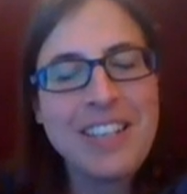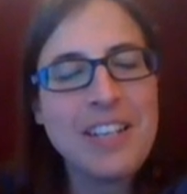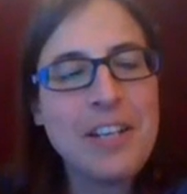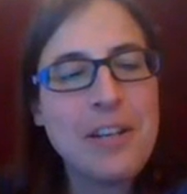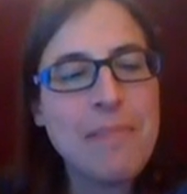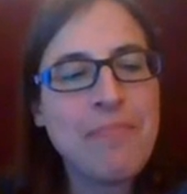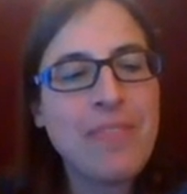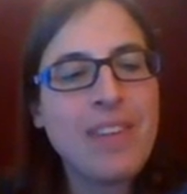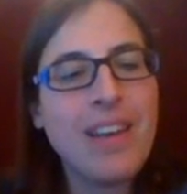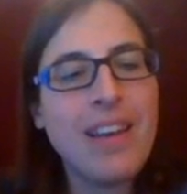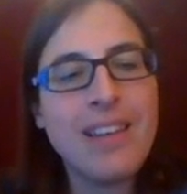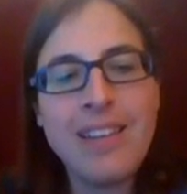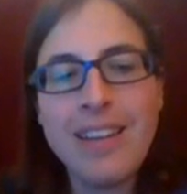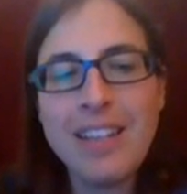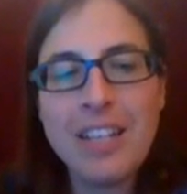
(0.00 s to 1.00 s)
And
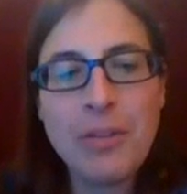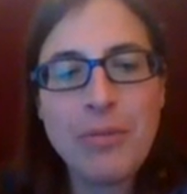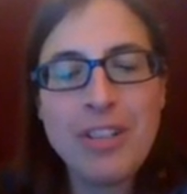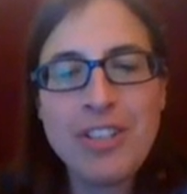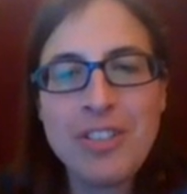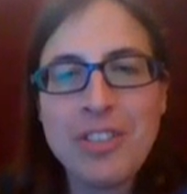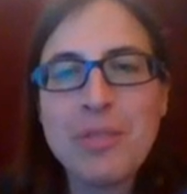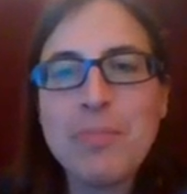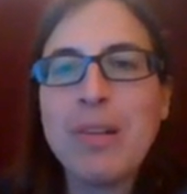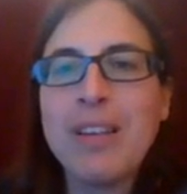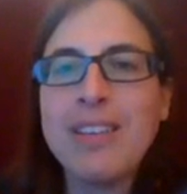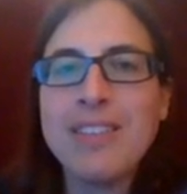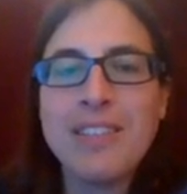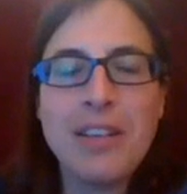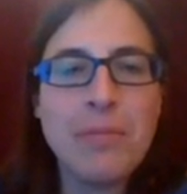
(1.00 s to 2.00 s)
any questions, please,